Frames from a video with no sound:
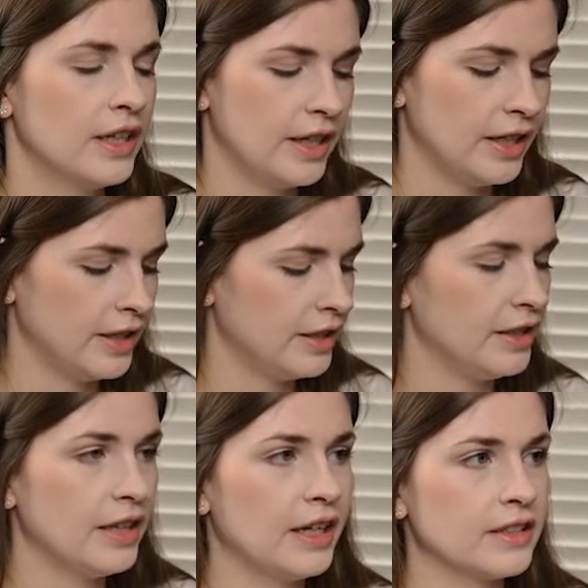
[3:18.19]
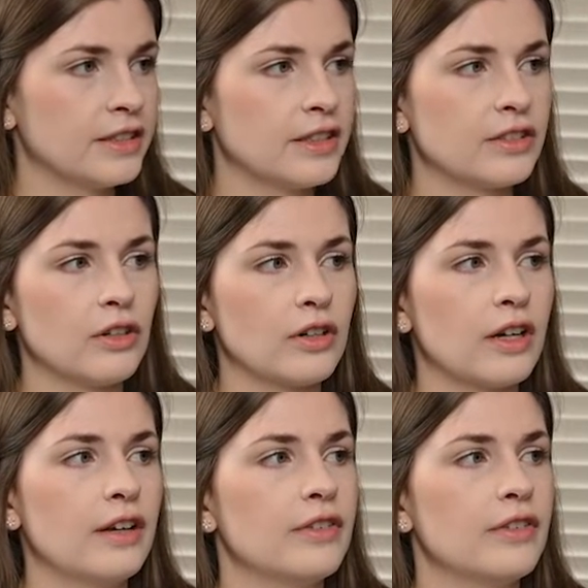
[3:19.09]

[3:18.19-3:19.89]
And he has this as archive